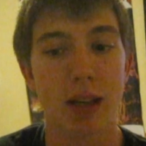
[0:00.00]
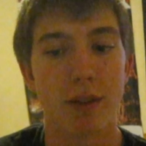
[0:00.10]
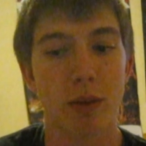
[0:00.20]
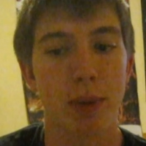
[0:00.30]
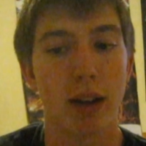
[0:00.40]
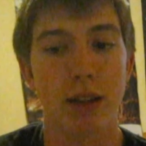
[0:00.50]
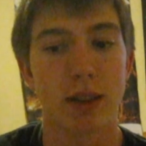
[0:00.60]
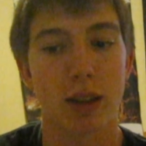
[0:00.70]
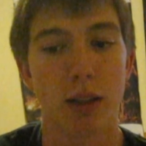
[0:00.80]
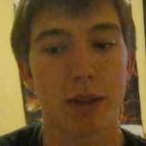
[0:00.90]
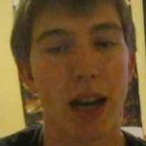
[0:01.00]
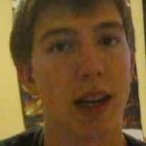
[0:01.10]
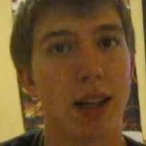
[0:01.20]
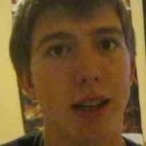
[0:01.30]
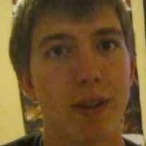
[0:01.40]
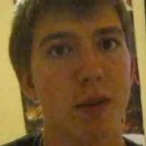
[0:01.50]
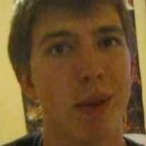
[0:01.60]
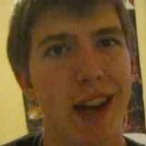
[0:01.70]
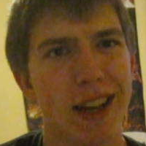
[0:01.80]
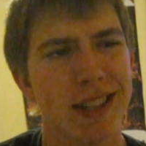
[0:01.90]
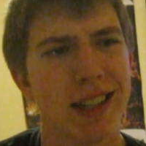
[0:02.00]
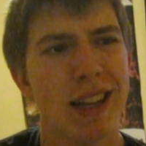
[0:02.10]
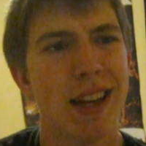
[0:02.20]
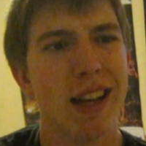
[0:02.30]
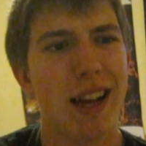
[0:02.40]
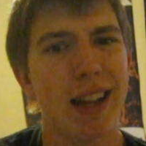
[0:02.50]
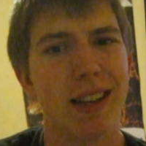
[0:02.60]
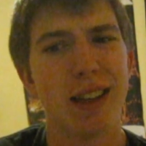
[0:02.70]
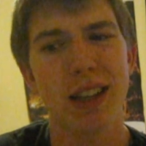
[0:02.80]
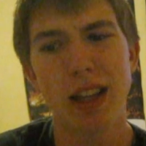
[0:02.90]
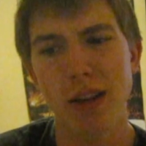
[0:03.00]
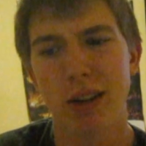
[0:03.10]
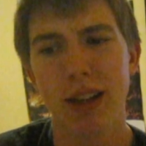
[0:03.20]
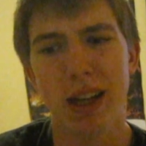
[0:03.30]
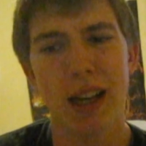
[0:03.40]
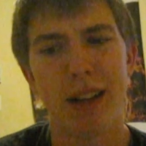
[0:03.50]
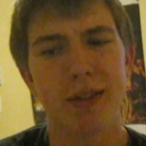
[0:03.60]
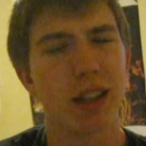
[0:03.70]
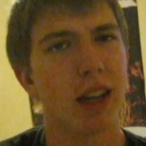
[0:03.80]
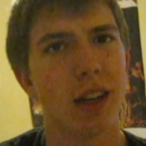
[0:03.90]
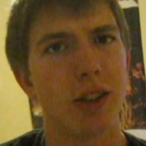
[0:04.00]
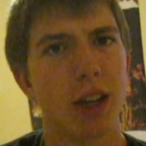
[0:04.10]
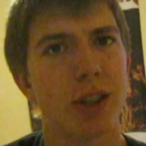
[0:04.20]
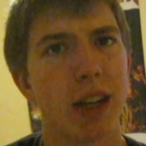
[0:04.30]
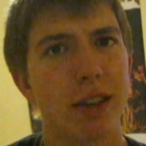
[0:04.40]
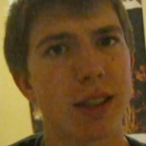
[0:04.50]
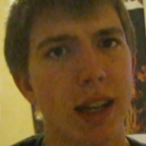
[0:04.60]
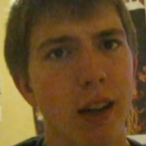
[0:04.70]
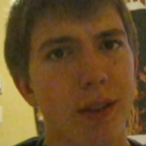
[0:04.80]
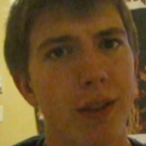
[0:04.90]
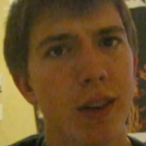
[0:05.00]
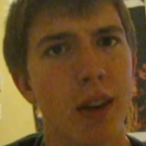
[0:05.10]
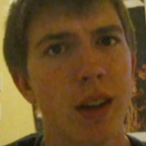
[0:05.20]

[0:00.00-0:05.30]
Different parents are gonna react in different ways, and you kind of have to kind of judge that yourself.